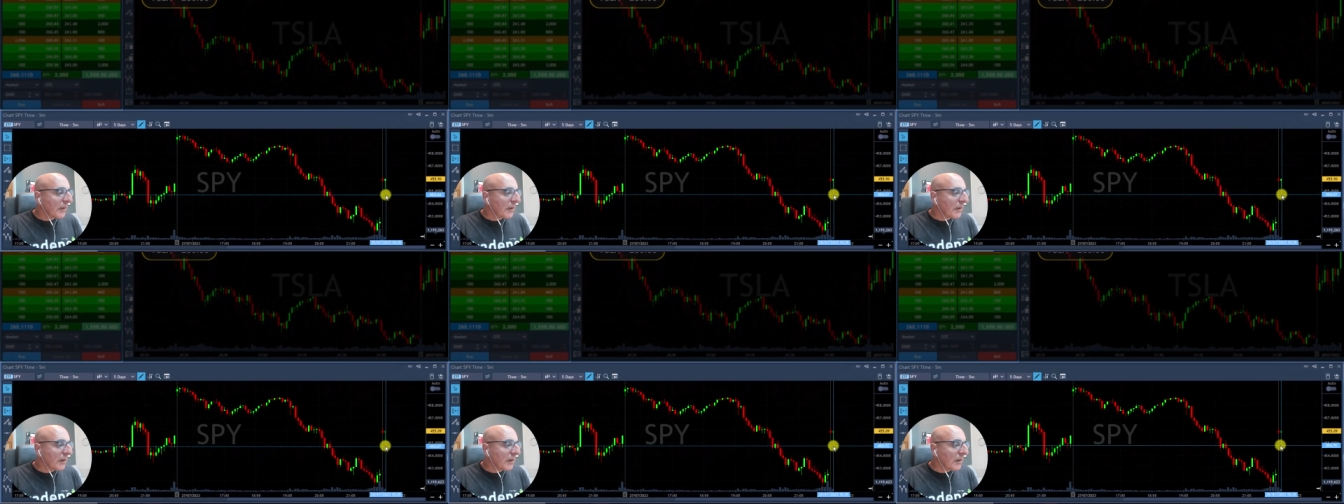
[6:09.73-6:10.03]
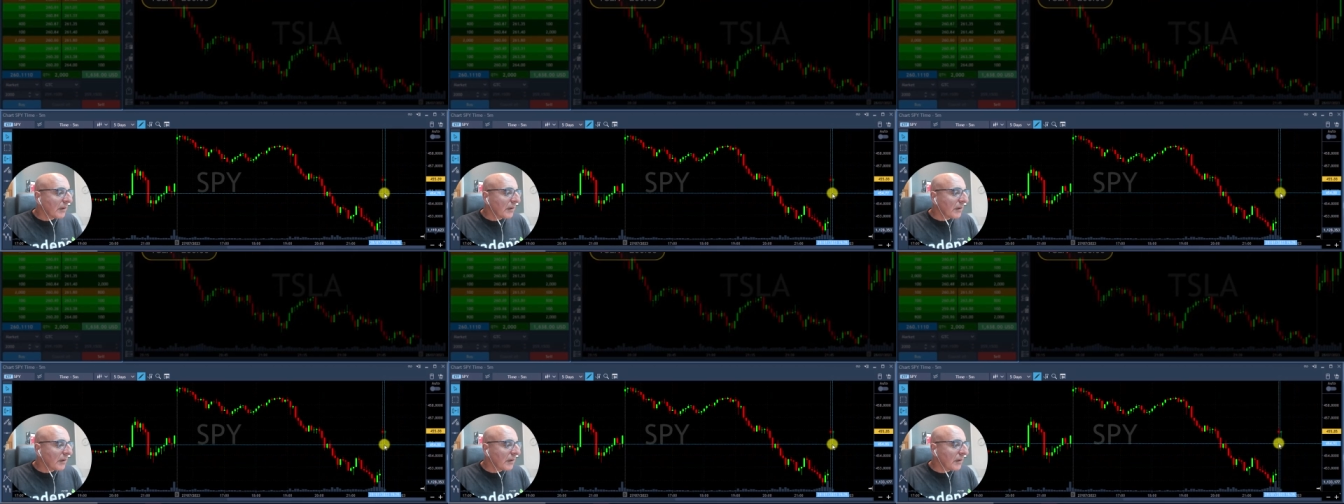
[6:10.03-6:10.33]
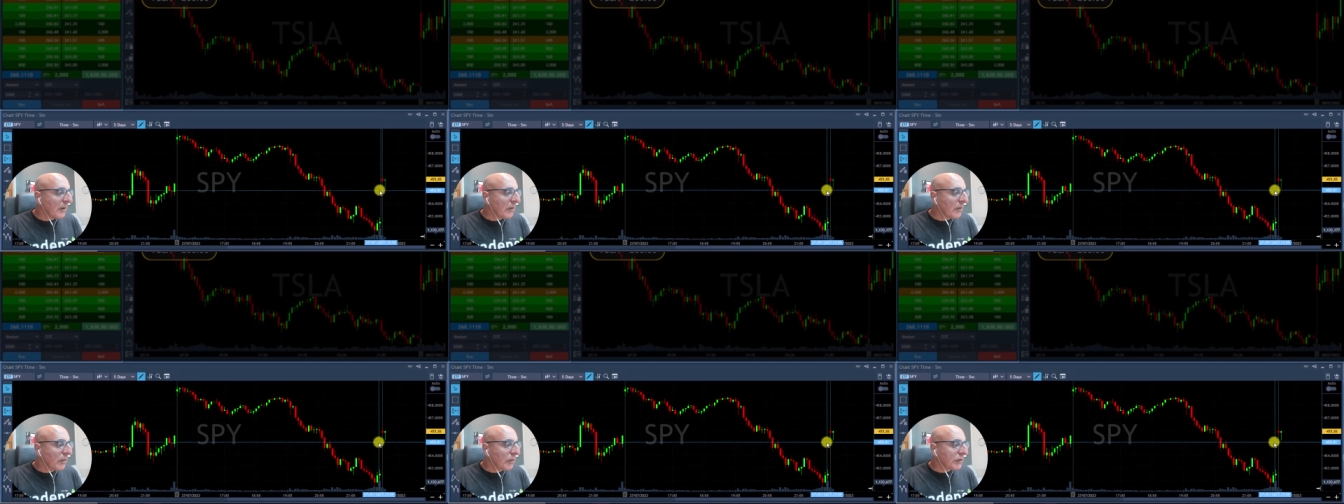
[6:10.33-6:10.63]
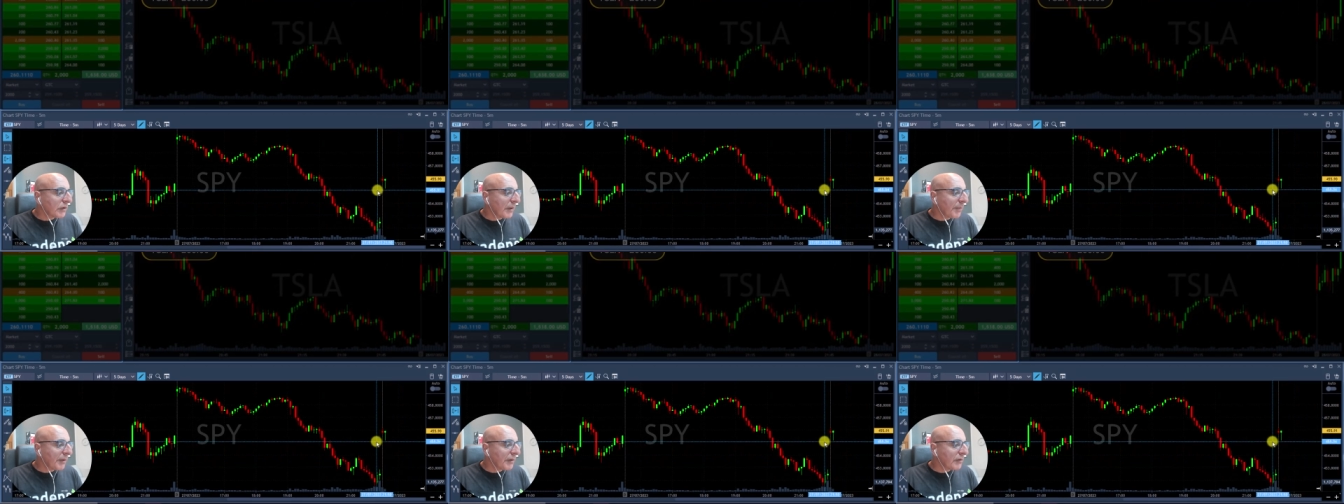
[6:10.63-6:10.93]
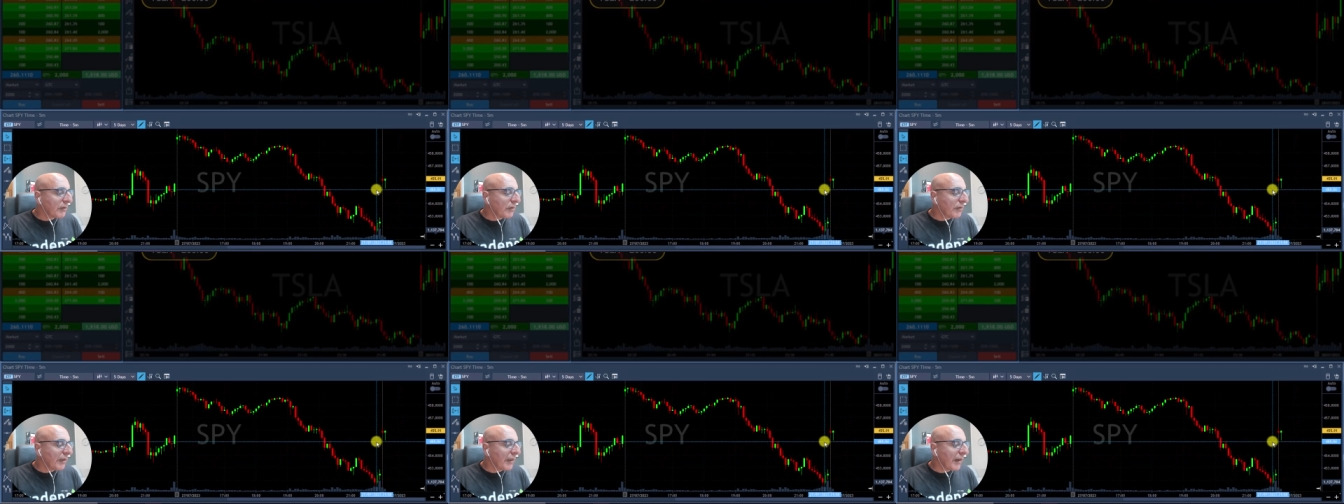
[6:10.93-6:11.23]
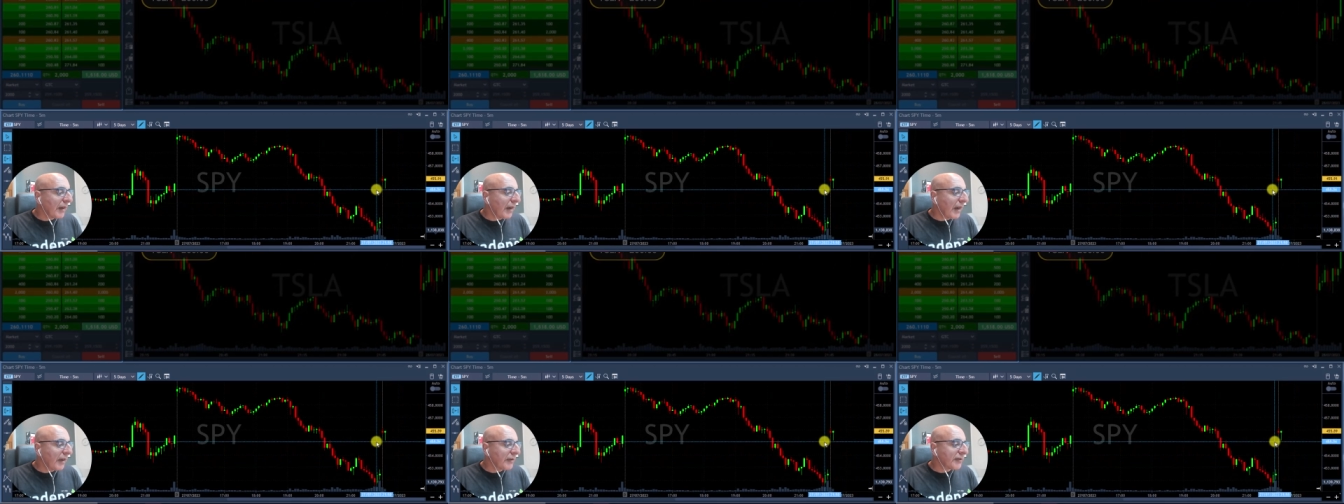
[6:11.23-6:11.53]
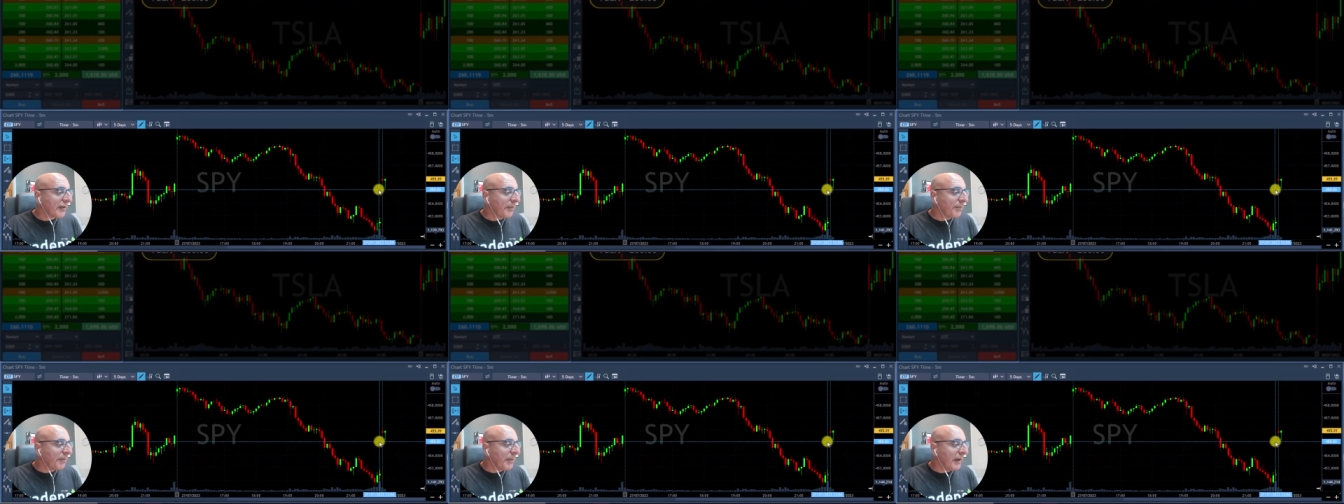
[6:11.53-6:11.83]
loss. Look what happened to the
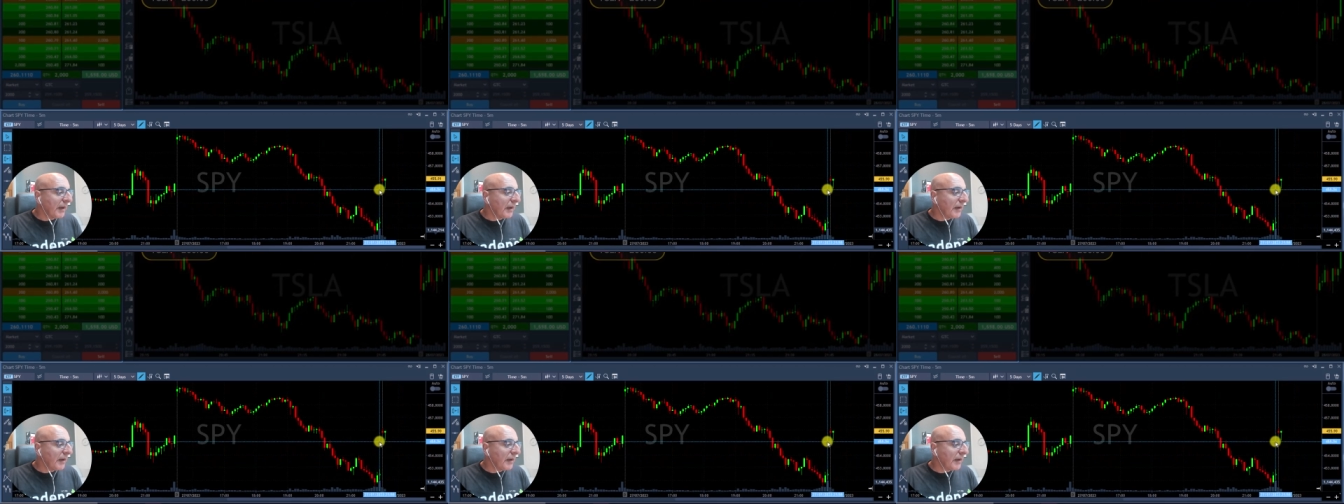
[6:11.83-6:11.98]
S&P.